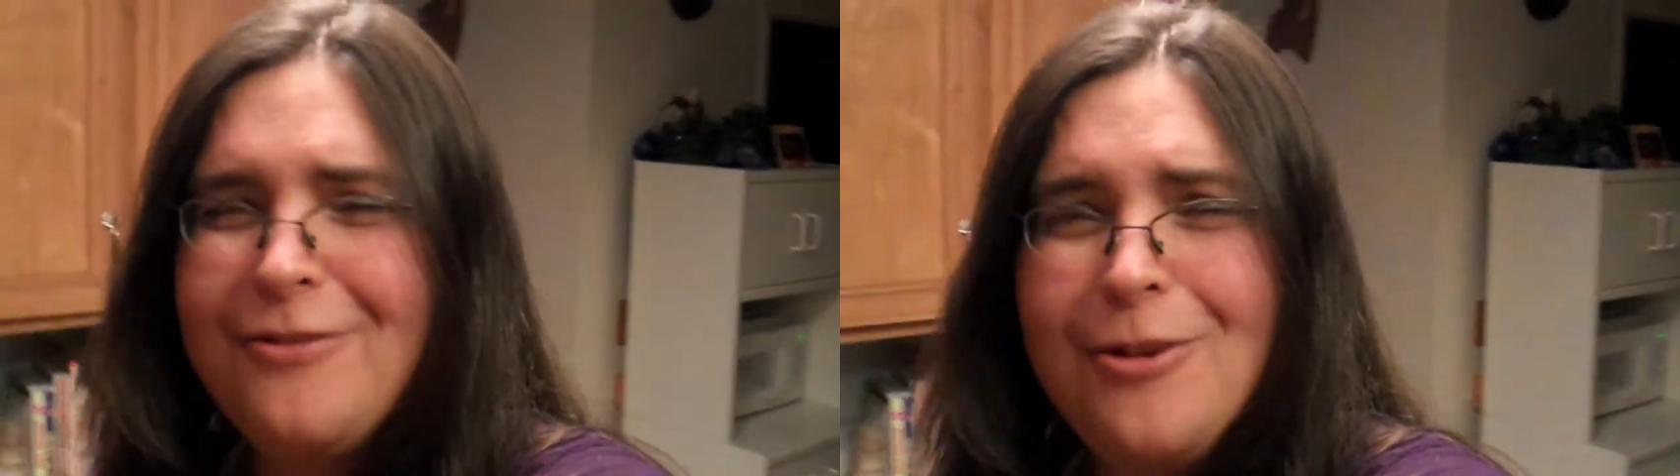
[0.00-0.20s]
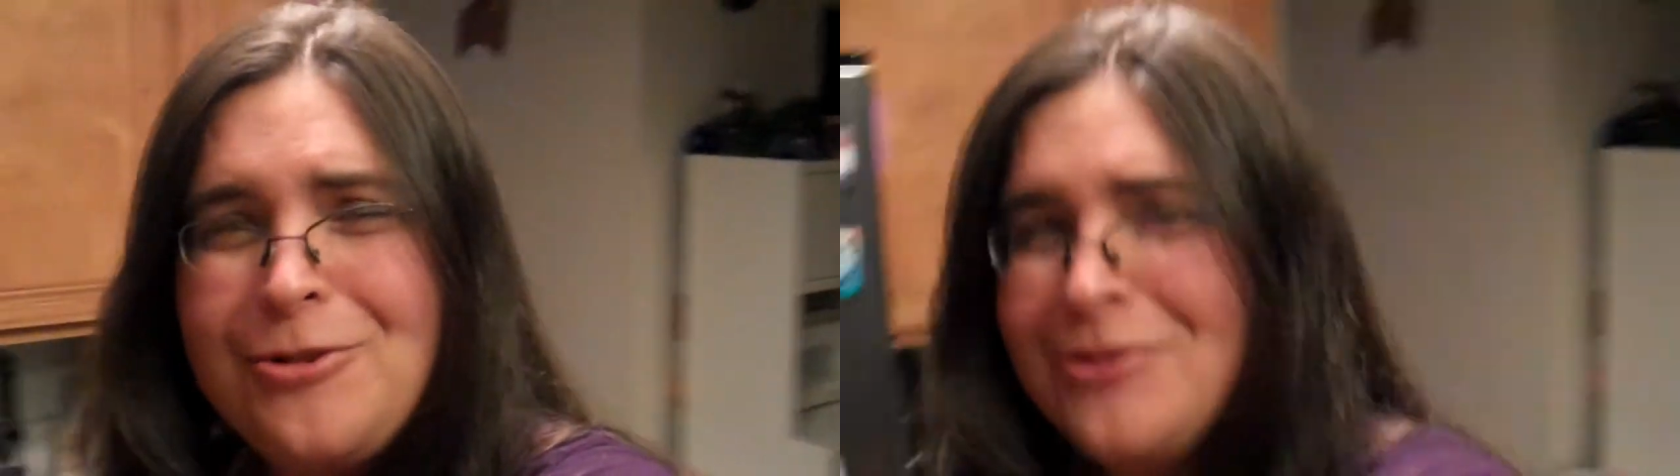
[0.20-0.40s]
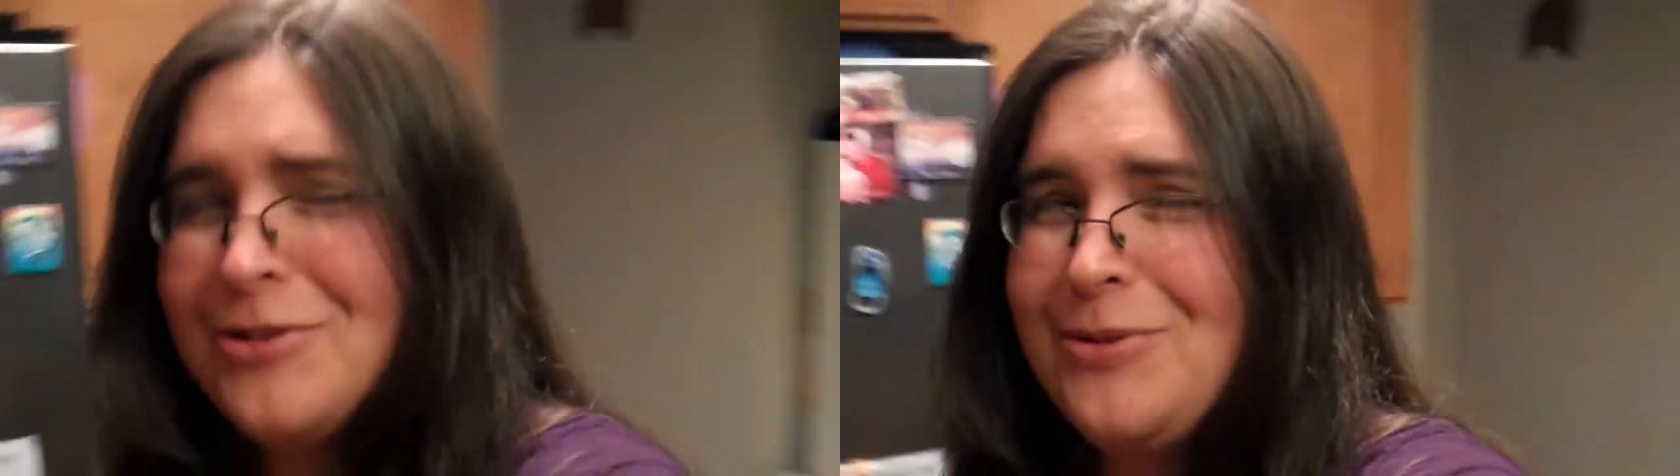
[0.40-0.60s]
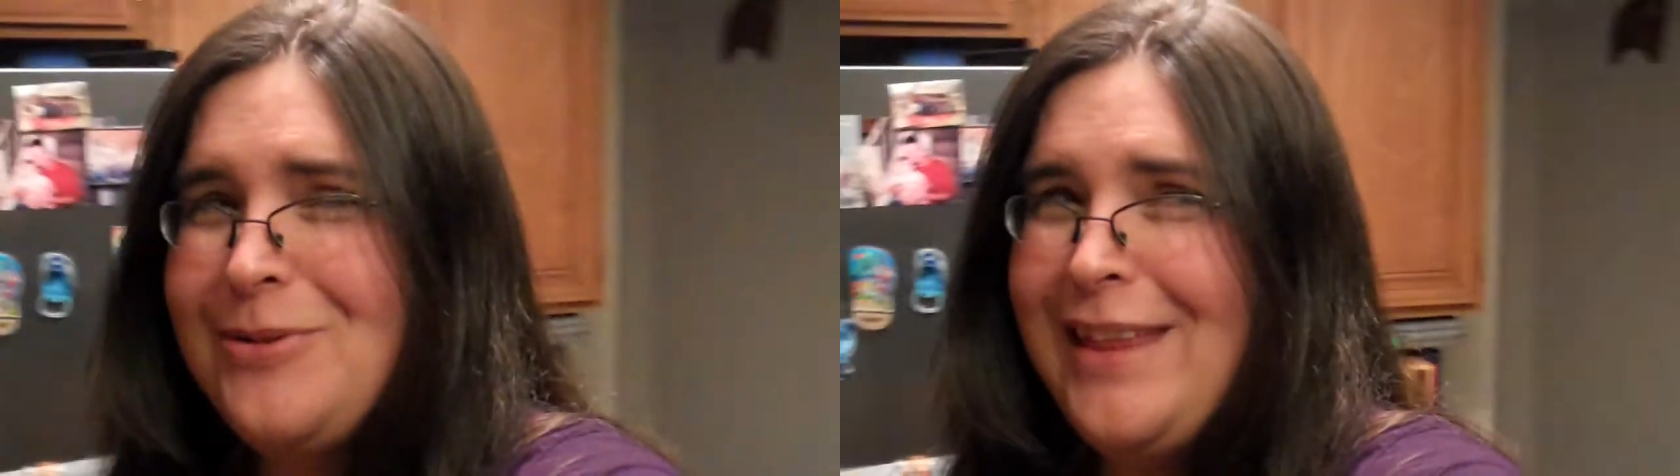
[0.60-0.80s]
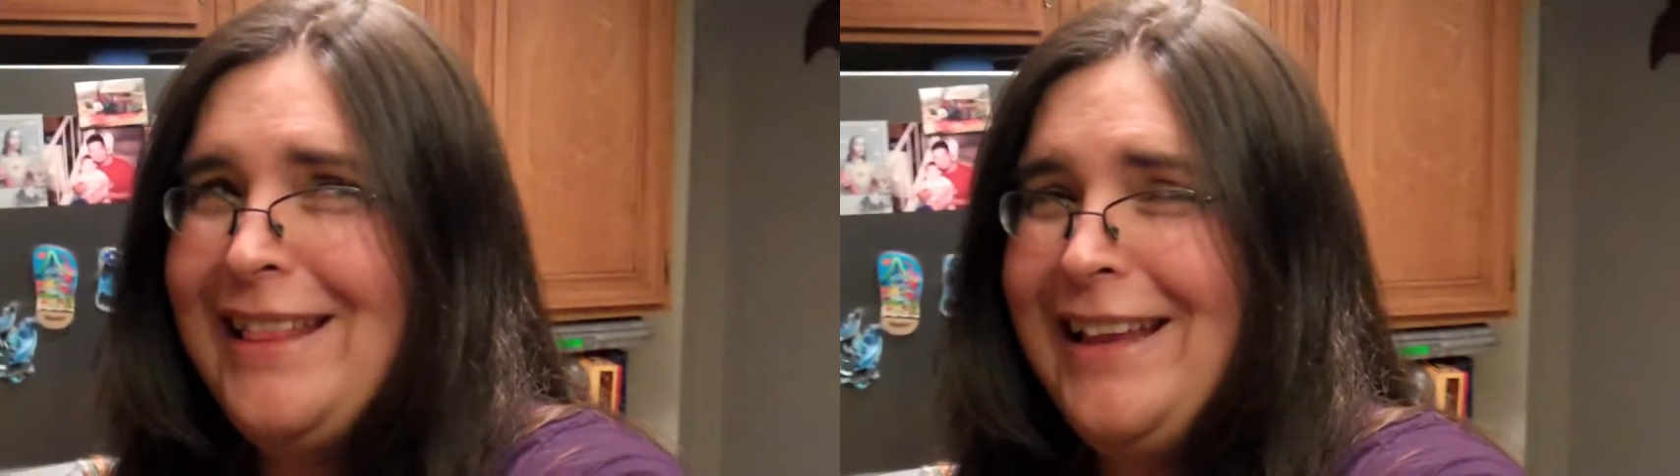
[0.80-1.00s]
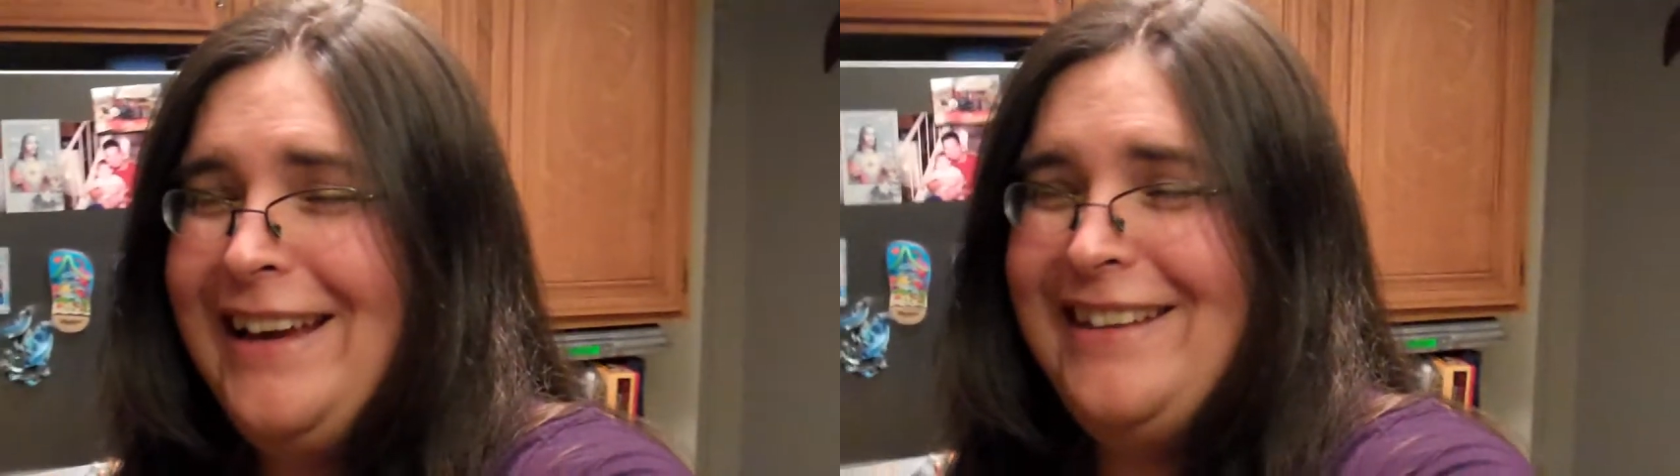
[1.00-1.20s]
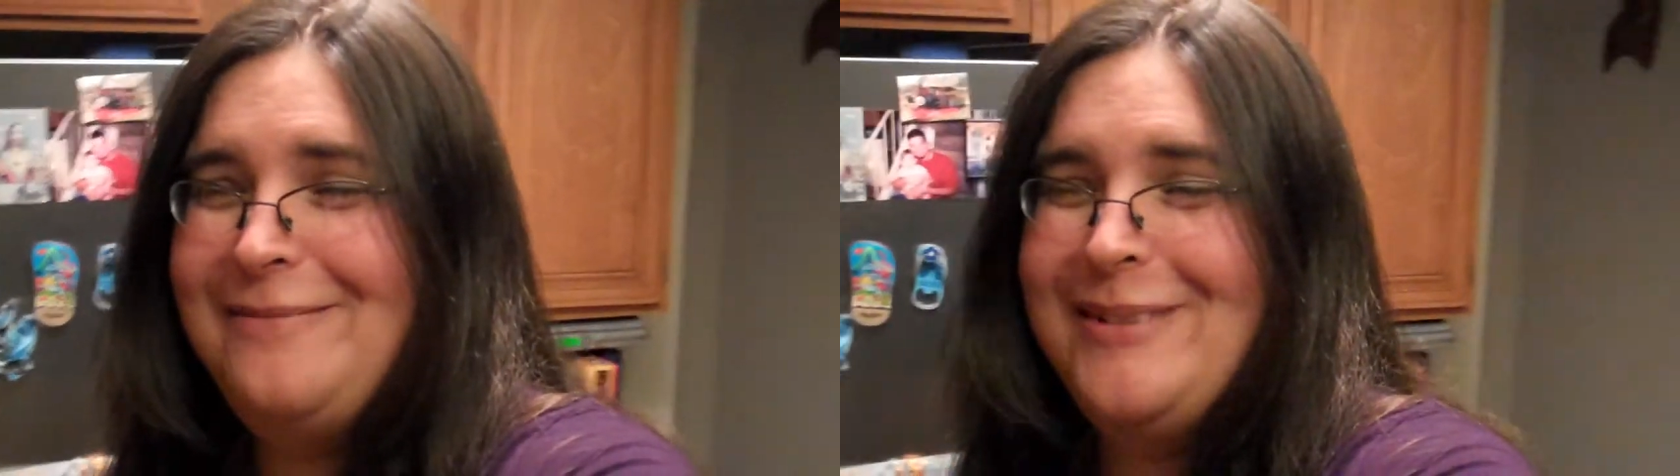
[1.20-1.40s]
grocery store that late,